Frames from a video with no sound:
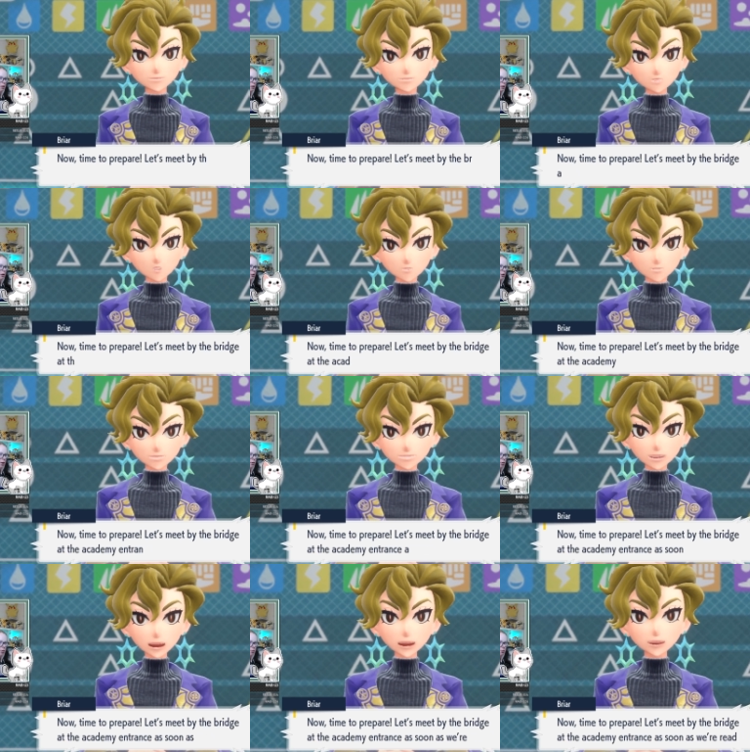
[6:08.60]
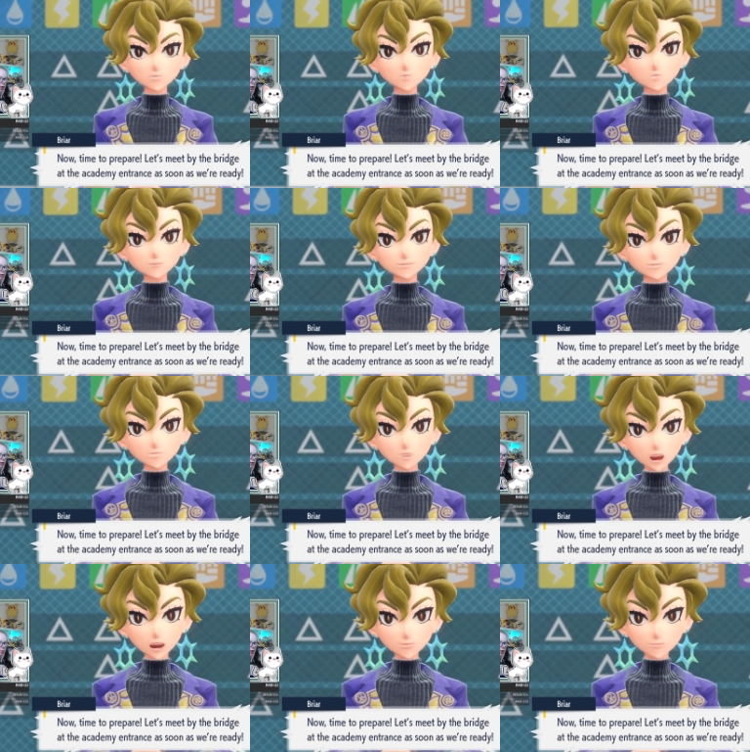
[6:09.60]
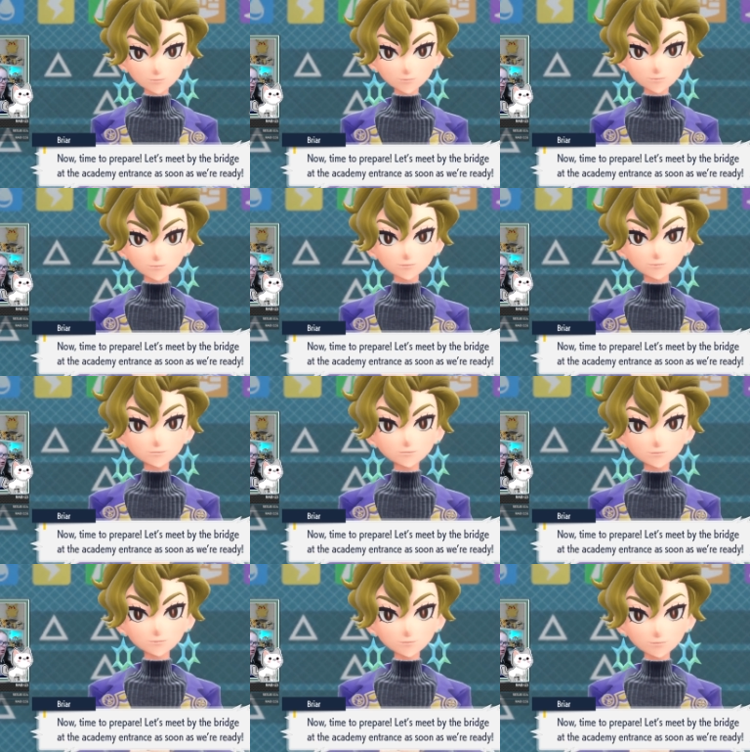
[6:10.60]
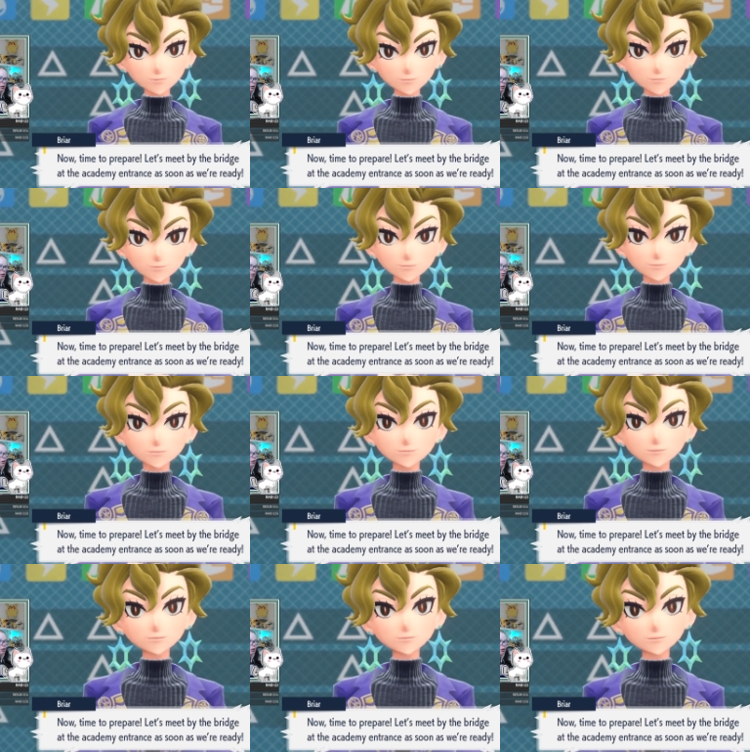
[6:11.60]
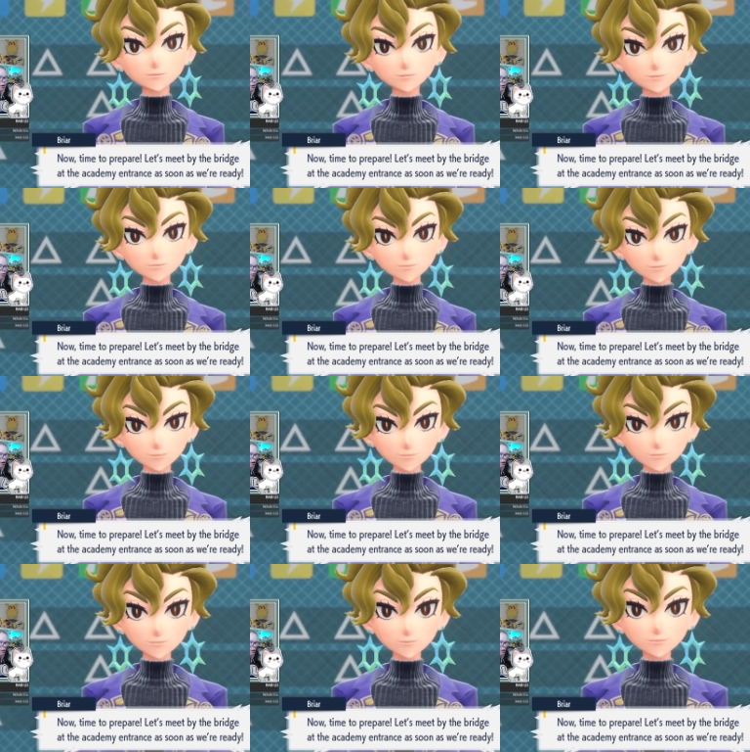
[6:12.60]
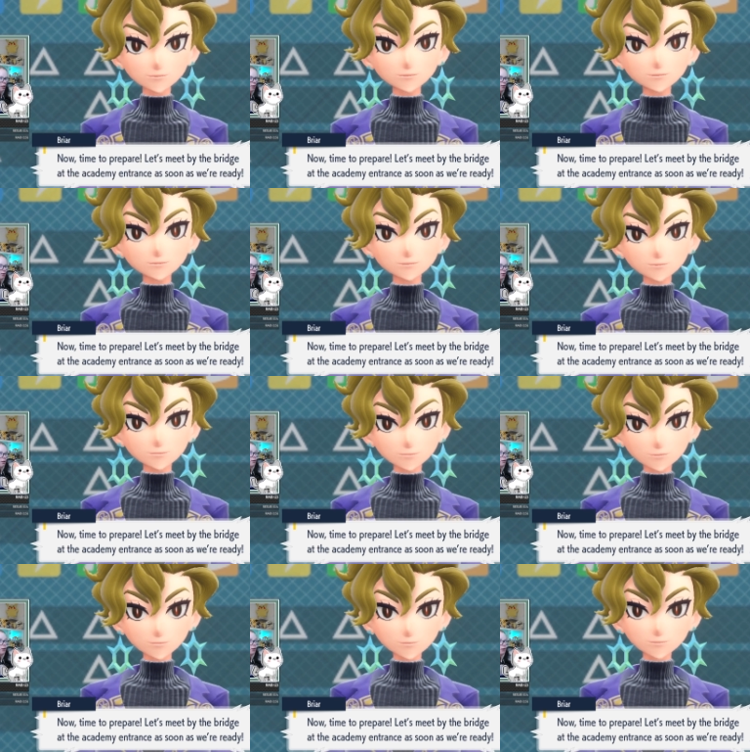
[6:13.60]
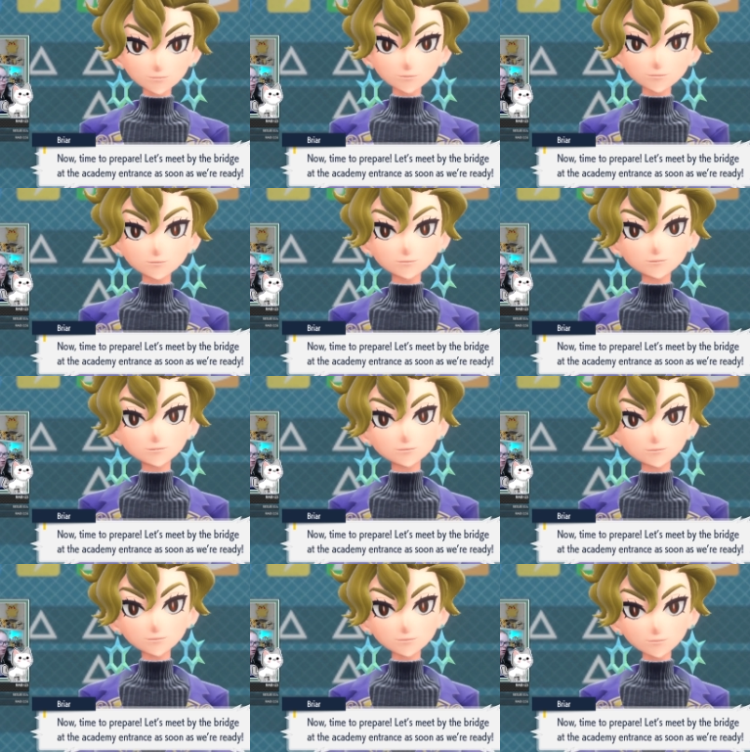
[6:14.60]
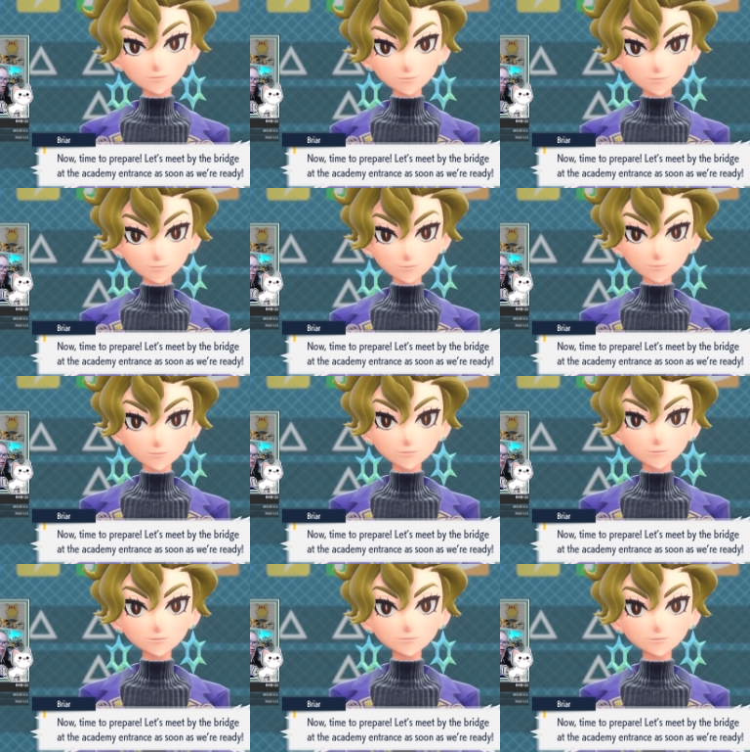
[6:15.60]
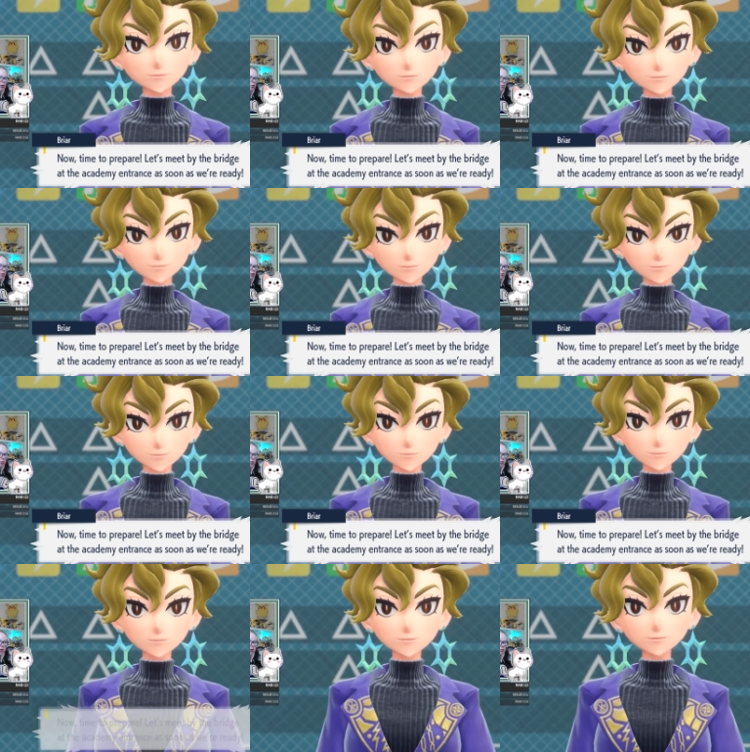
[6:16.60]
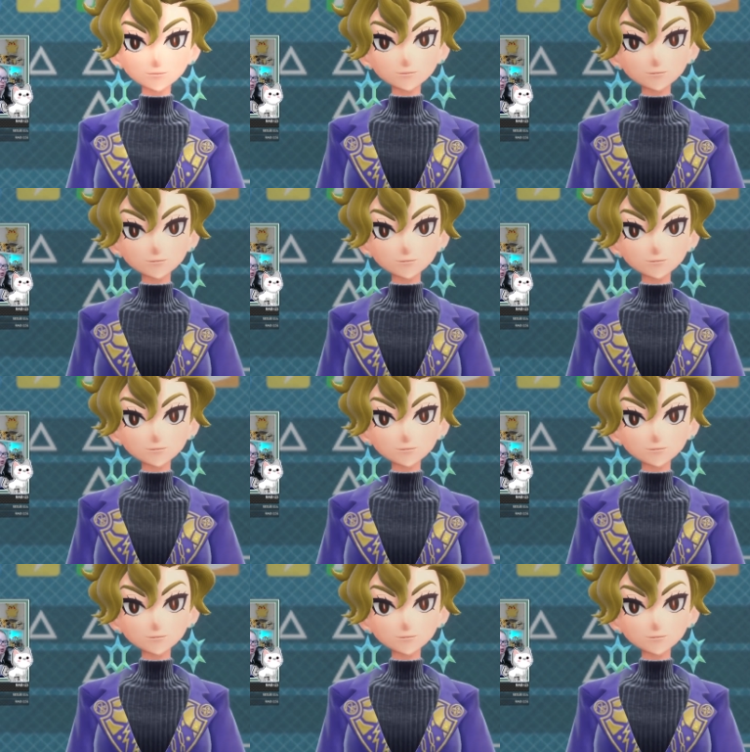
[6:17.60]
Now time to prepare. Let's meet by the bridge on the so academia demi entrance as soon as we're ready.